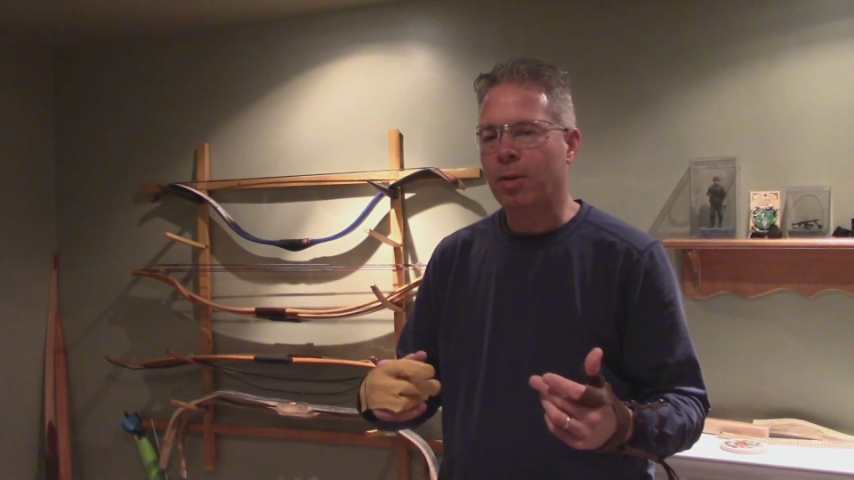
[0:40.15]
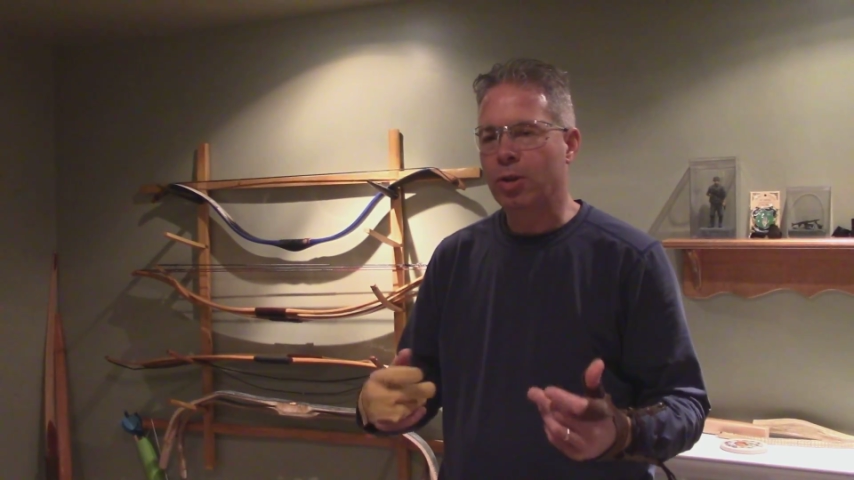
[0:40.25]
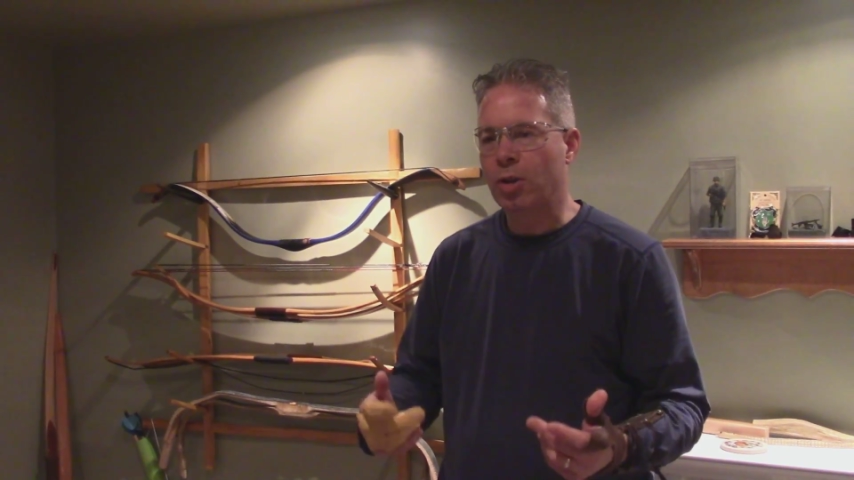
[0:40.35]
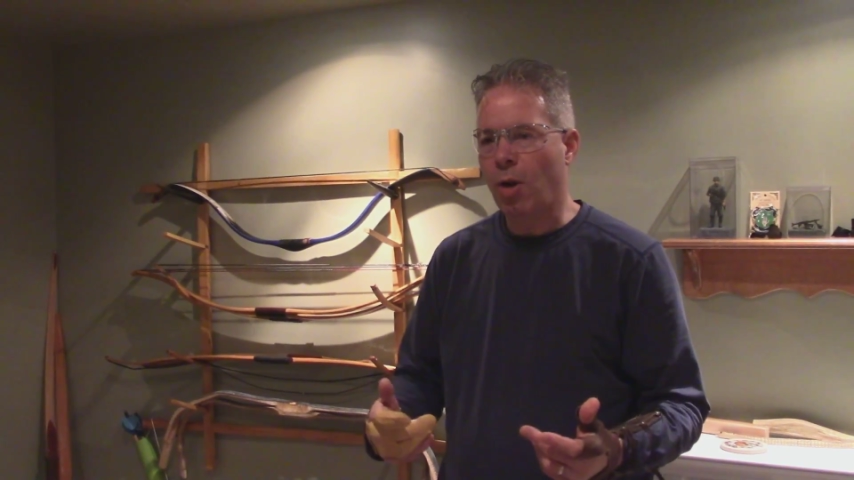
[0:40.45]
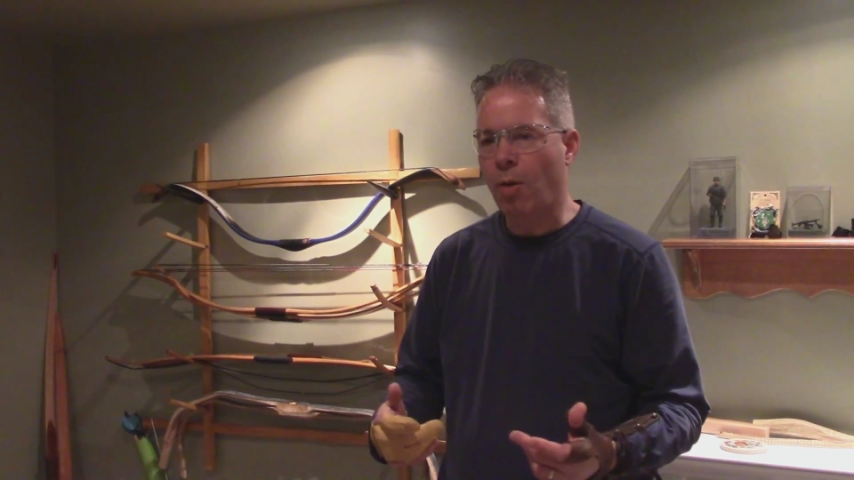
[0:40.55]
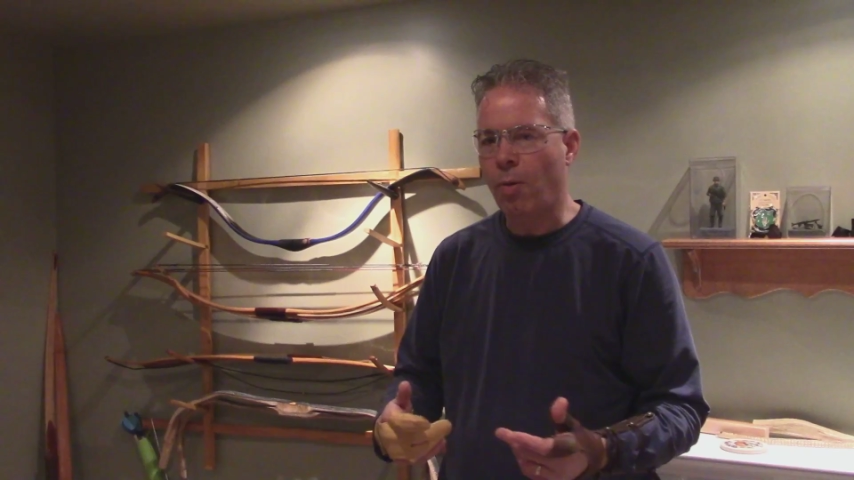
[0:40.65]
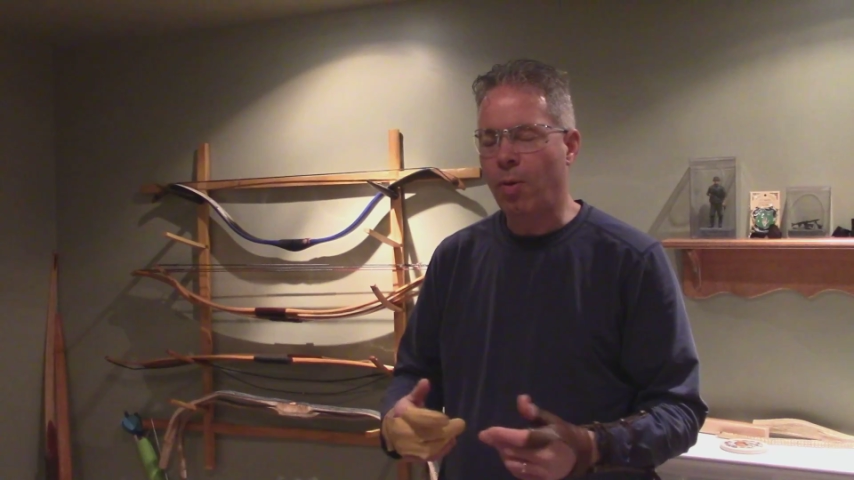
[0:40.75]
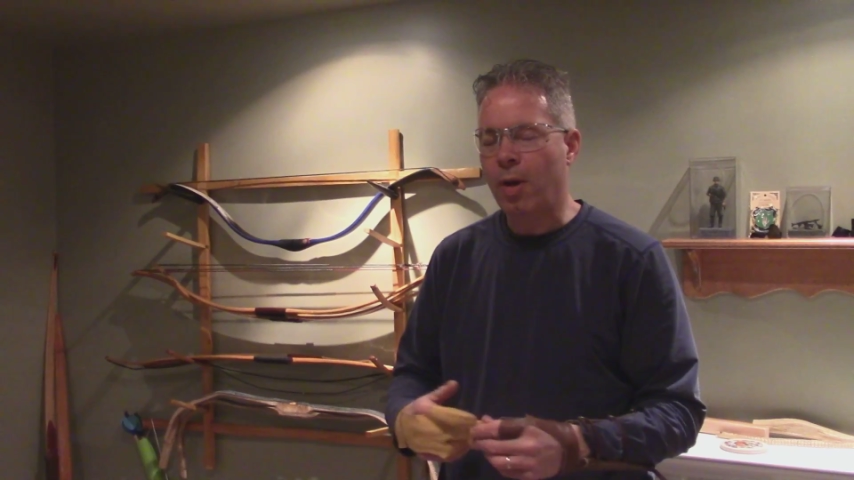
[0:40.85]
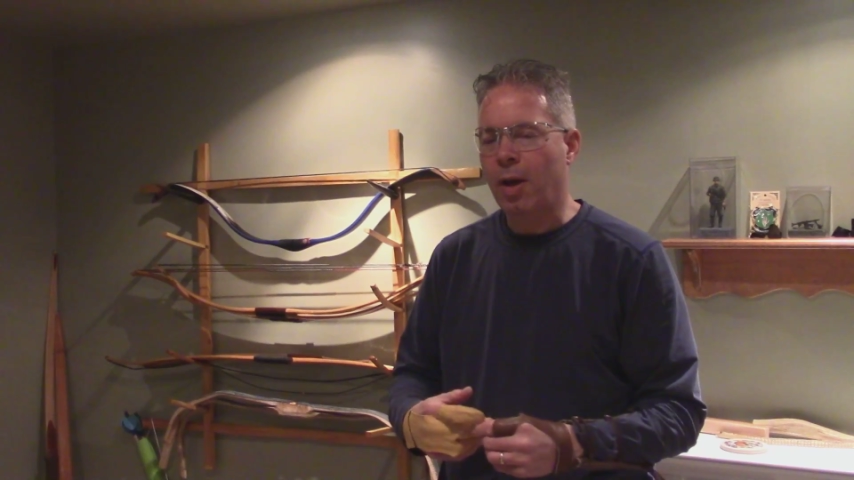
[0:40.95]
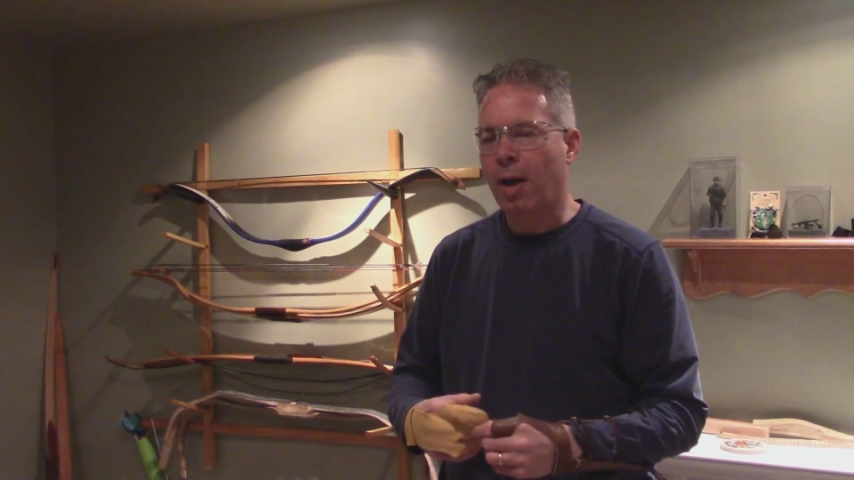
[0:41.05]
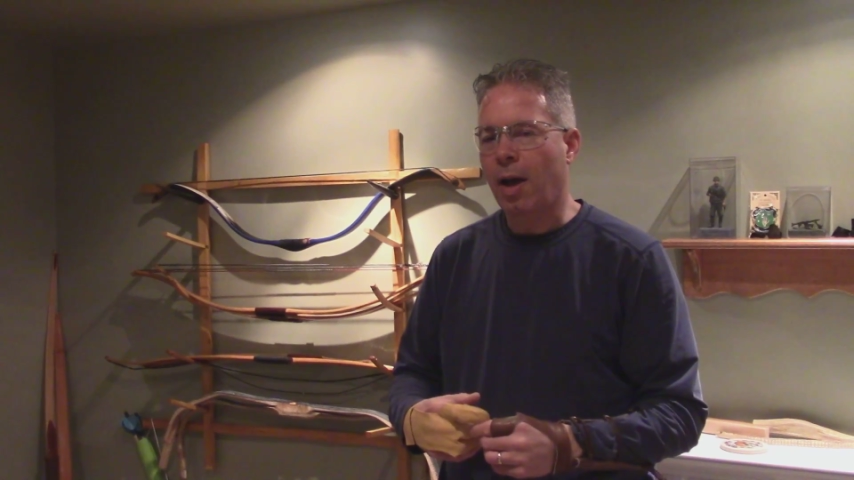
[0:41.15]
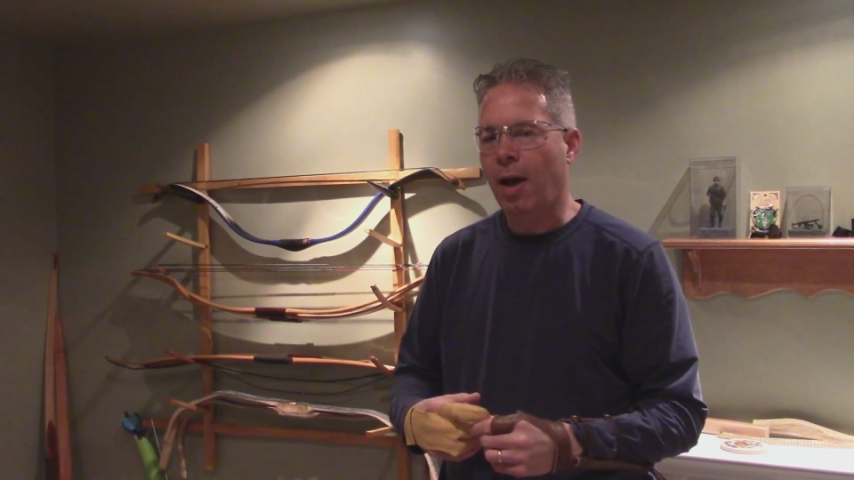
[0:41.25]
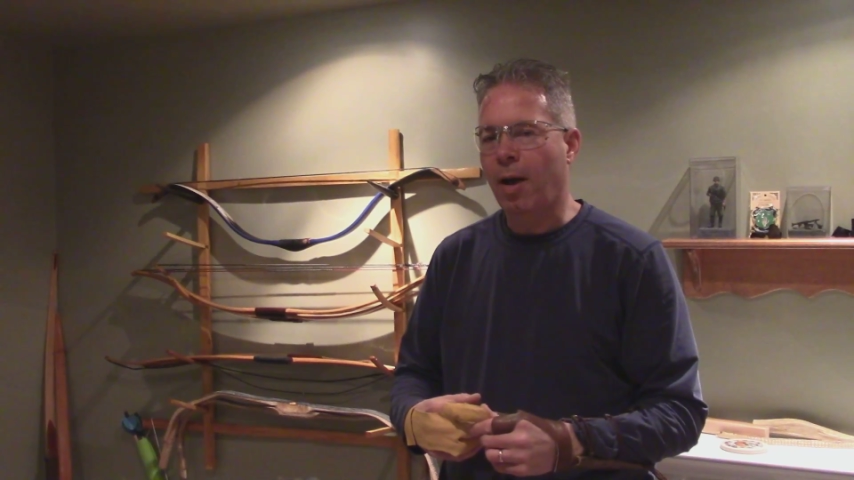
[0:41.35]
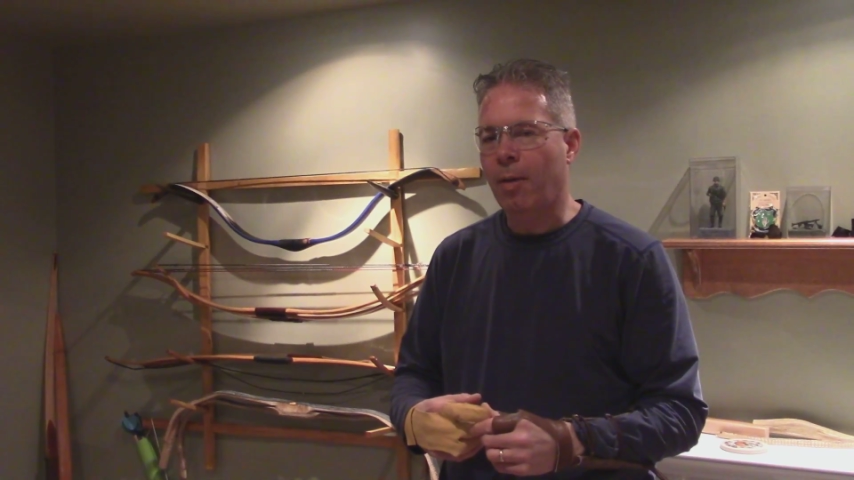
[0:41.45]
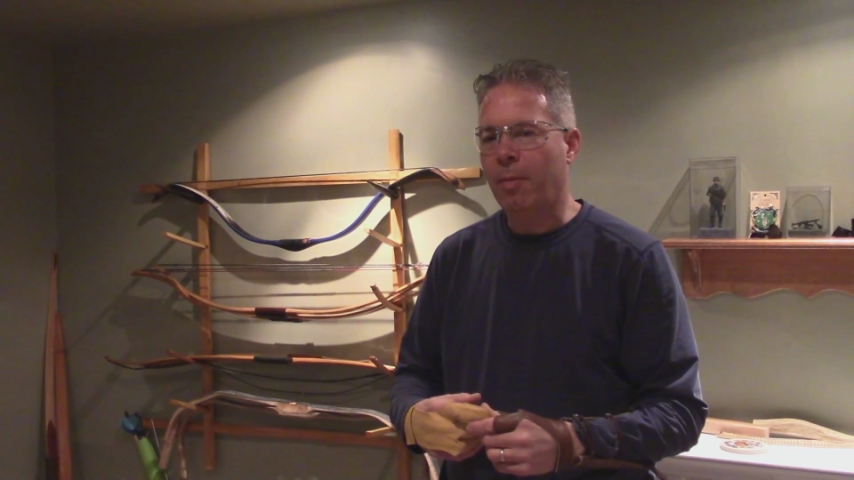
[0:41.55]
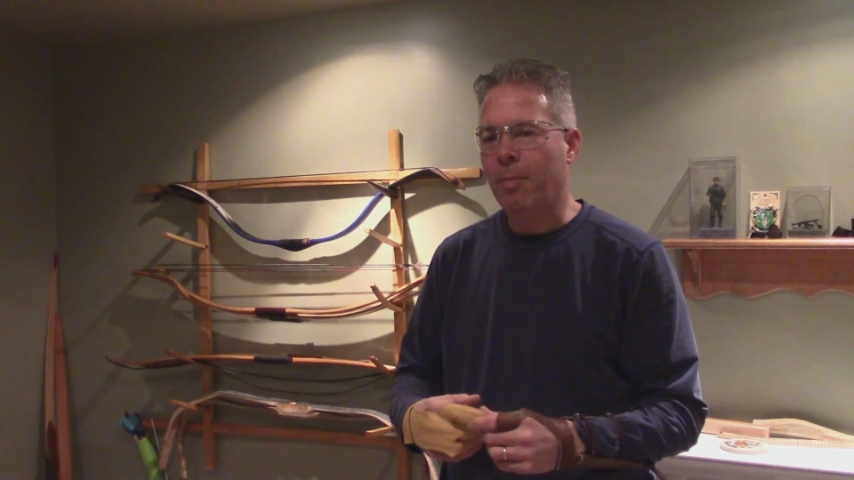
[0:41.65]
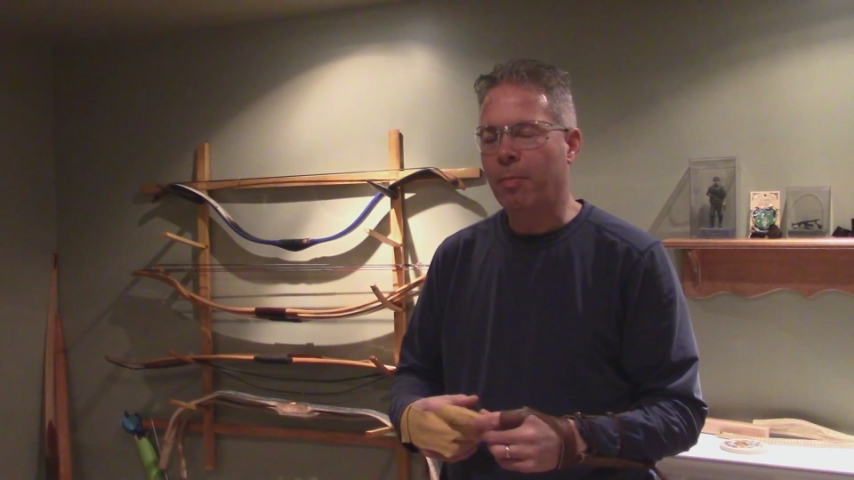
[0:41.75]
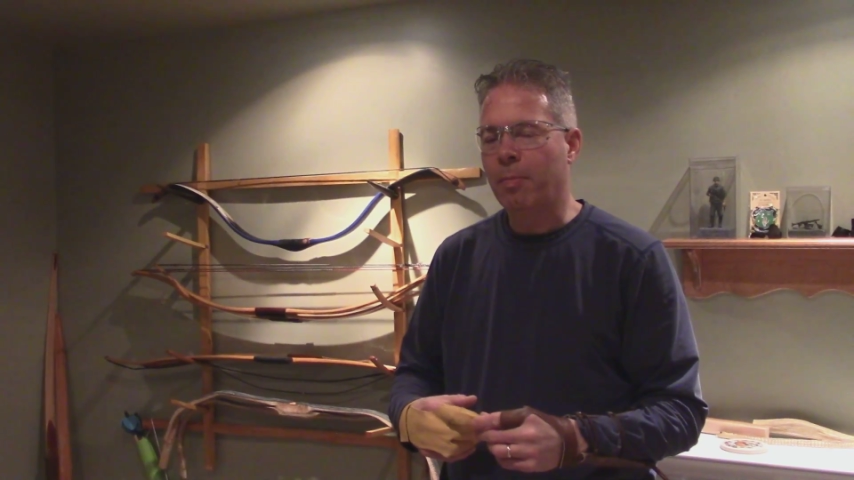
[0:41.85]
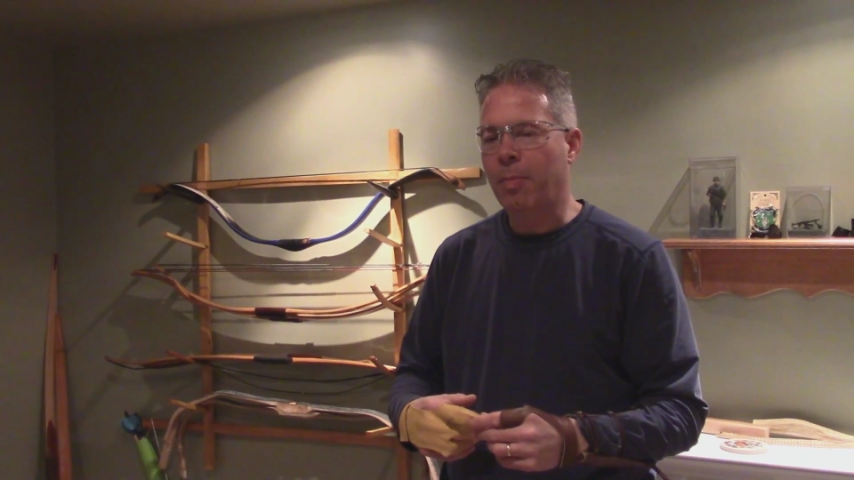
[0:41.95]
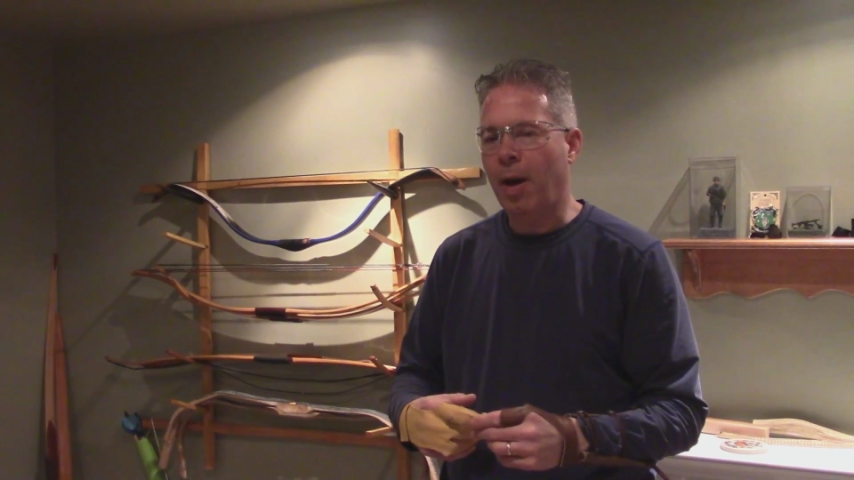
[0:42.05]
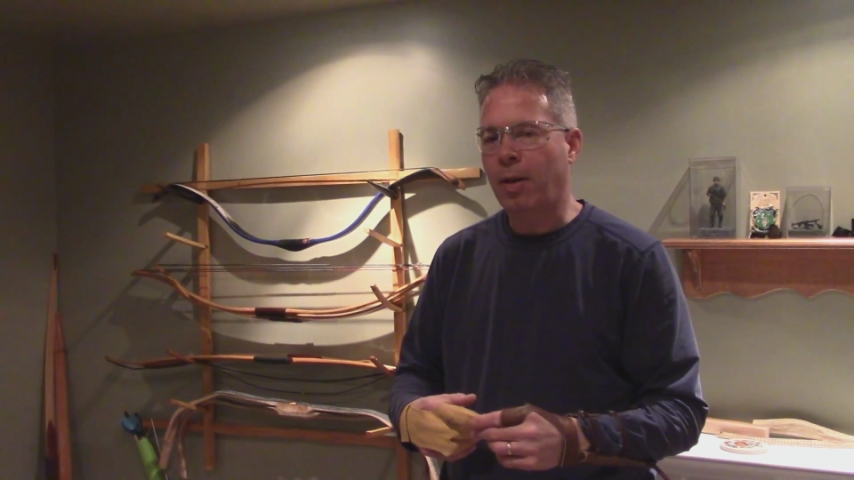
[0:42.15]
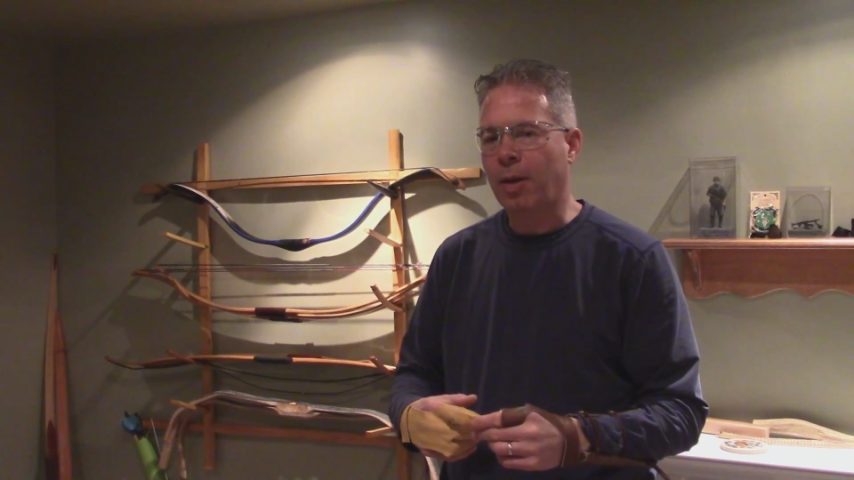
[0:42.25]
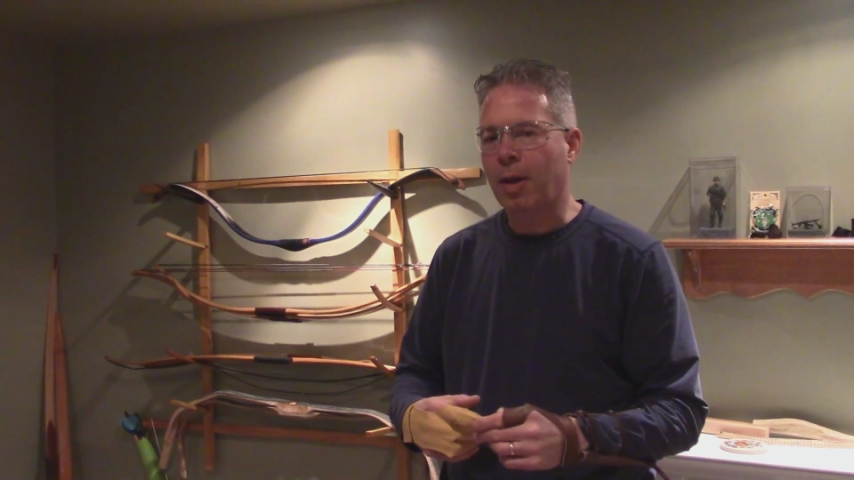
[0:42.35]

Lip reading: show by